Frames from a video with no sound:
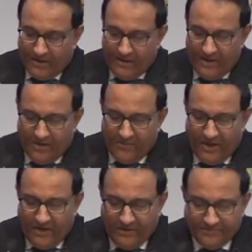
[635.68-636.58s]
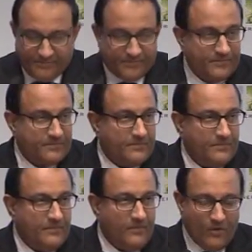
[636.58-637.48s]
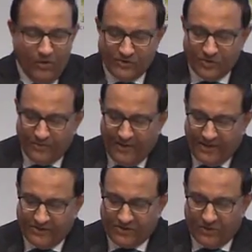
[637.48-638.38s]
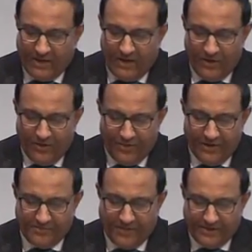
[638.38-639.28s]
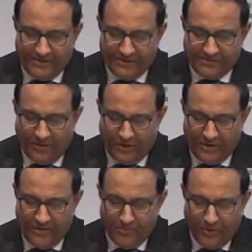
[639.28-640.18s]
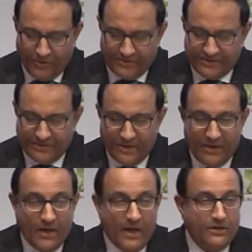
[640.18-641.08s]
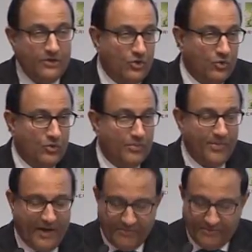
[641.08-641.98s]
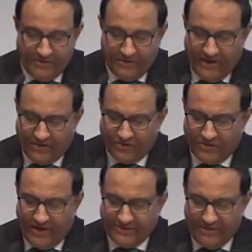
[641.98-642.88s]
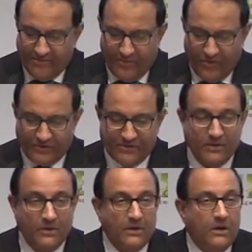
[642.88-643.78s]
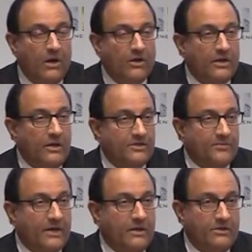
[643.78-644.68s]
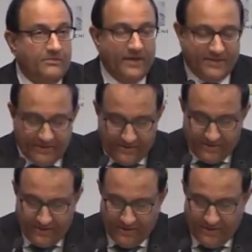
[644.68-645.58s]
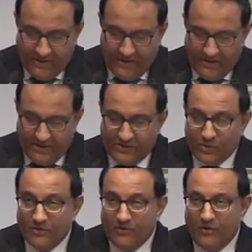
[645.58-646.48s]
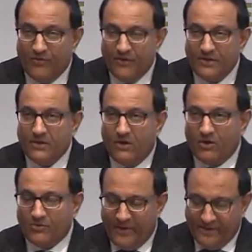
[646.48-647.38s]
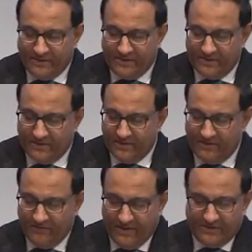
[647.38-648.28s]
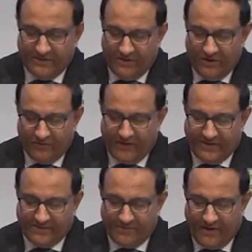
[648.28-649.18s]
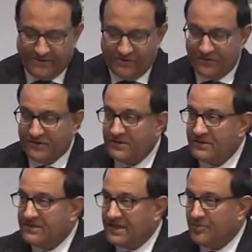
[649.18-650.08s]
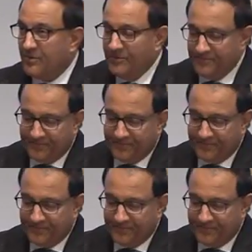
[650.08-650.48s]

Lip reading: EMA also plans to allow third-party spot imports and new piped natural gas imports on a case-by-case basis. This will further augment the diversity of gas supply sources in Singapore